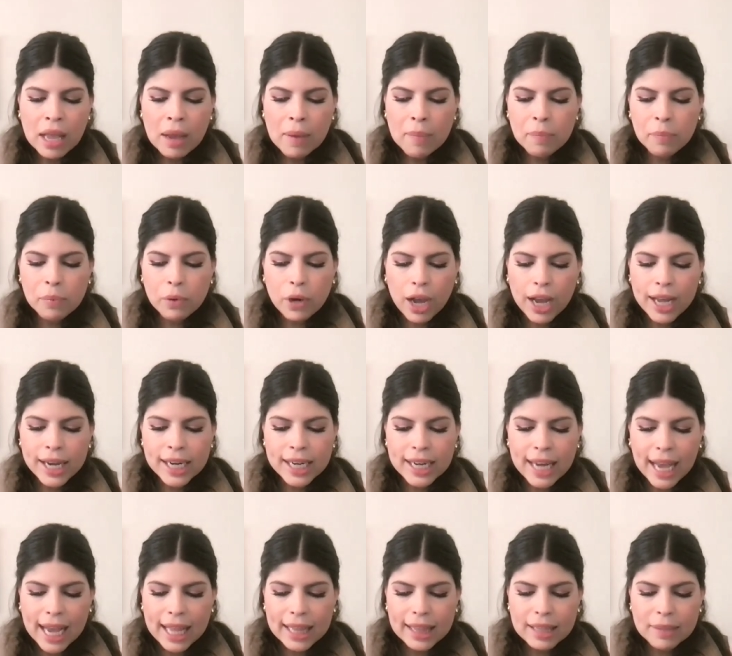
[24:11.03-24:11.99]
brought
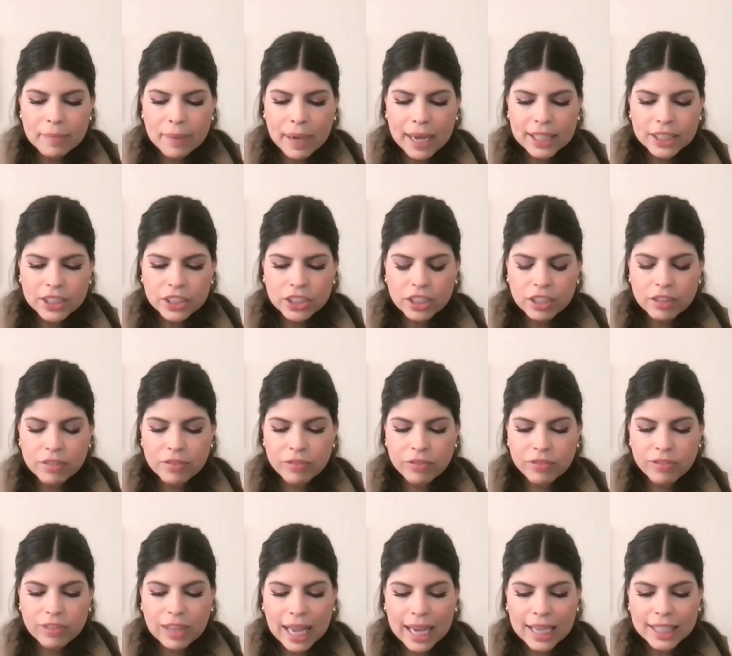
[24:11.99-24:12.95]
an alabaster
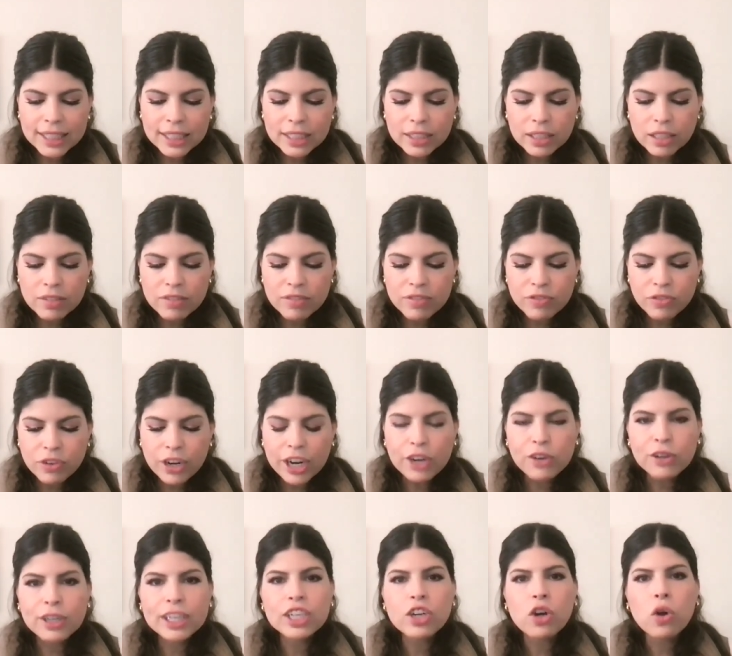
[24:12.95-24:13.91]
flask of
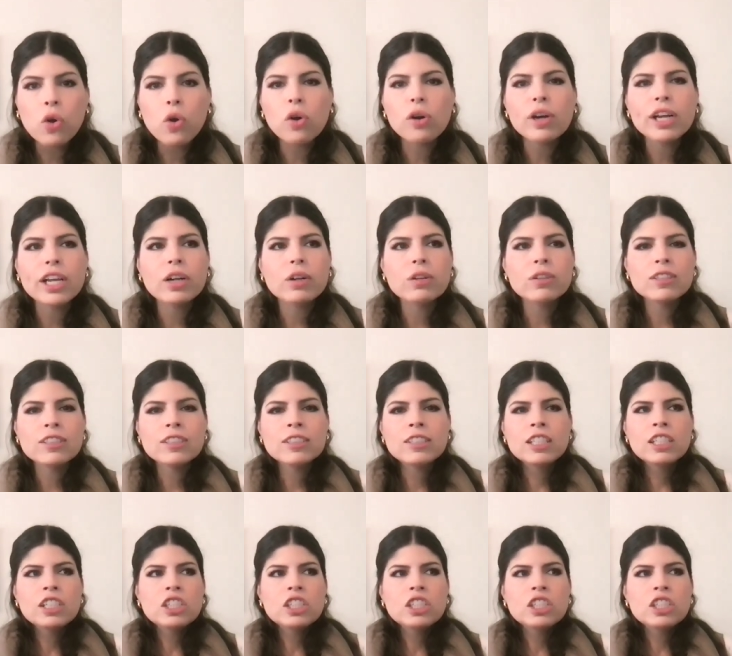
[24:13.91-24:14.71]
fragrant oil.